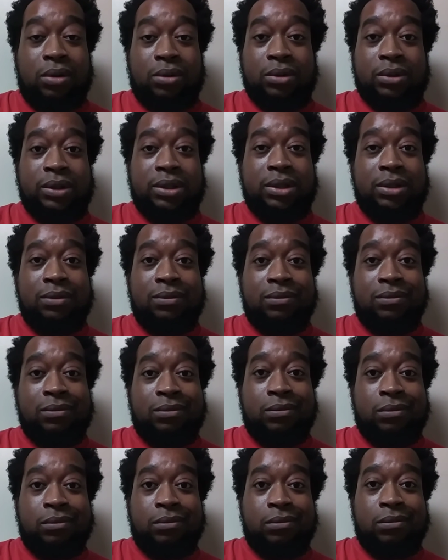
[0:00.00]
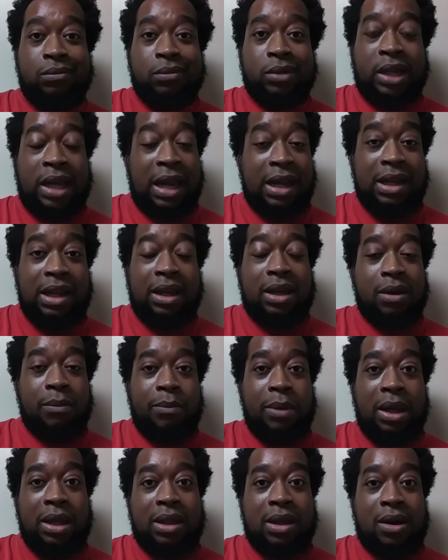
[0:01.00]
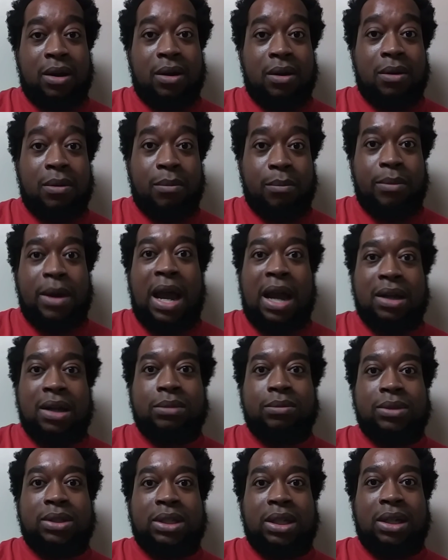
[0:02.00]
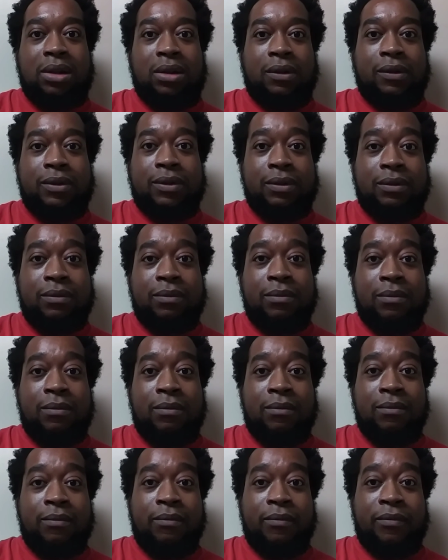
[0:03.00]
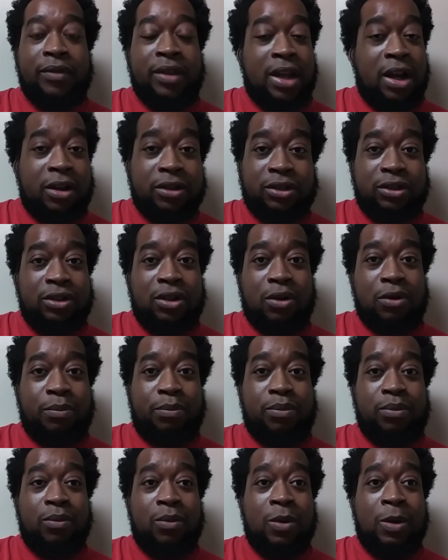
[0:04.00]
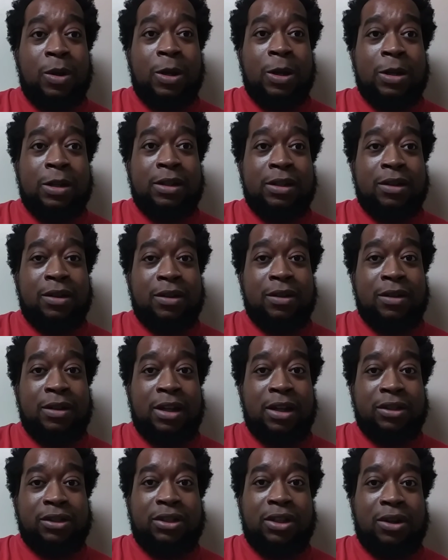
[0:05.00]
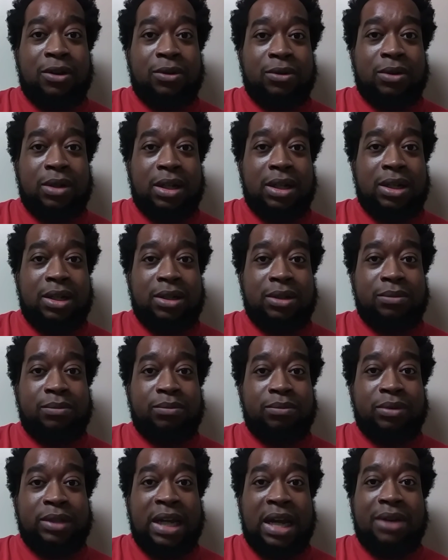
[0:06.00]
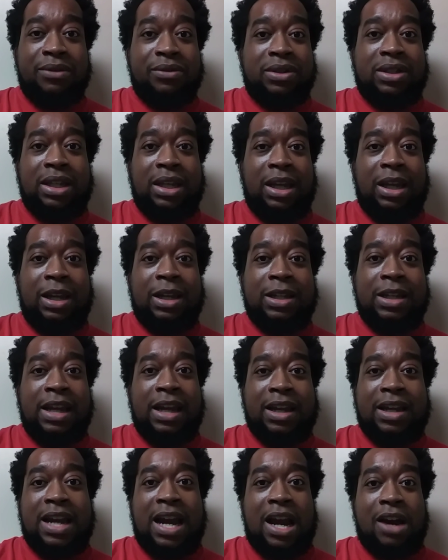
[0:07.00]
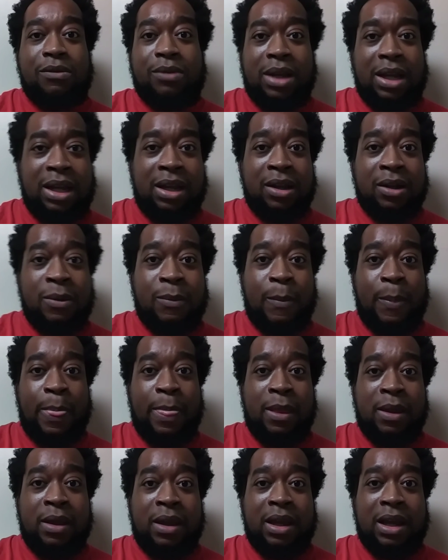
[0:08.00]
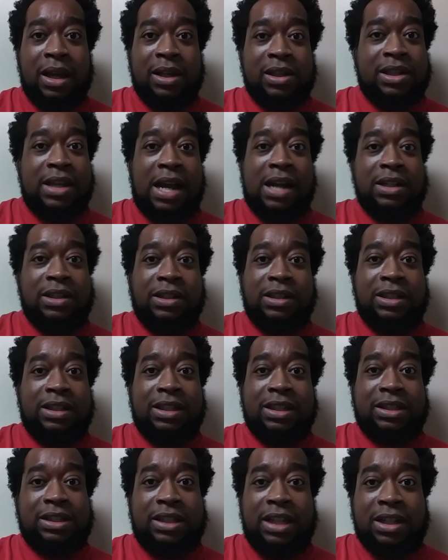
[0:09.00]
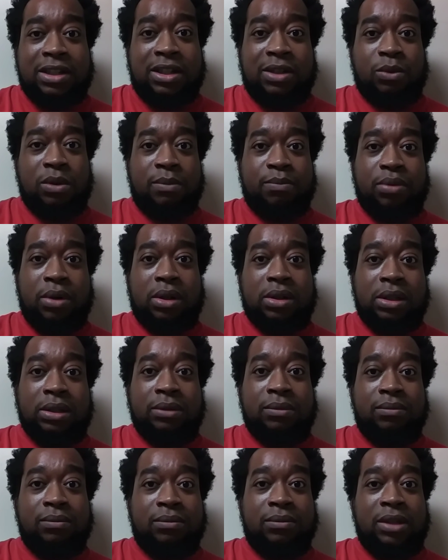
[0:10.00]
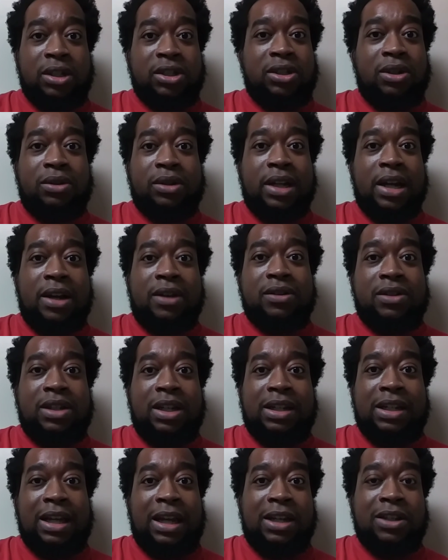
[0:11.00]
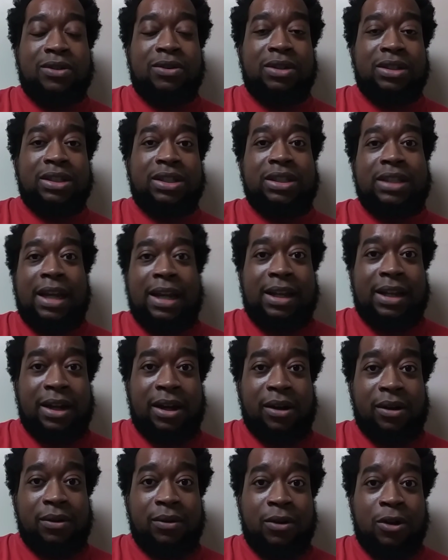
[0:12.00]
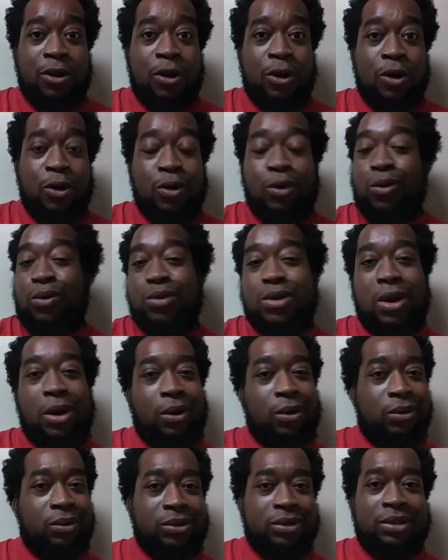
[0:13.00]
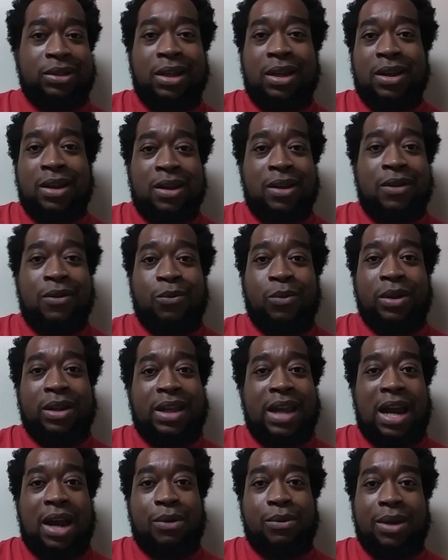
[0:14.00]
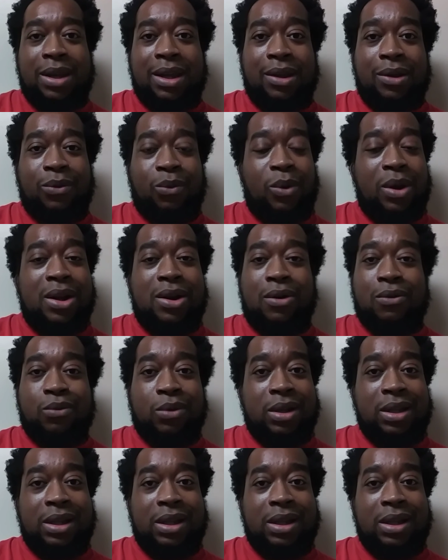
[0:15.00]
KD could be there by himself. There's no there's no um, guarantee that Kyrie is signing an extension with Brooklyn. There's no guarantee that he's going to stay there. Who knows? With Kyrie, we don't really know. But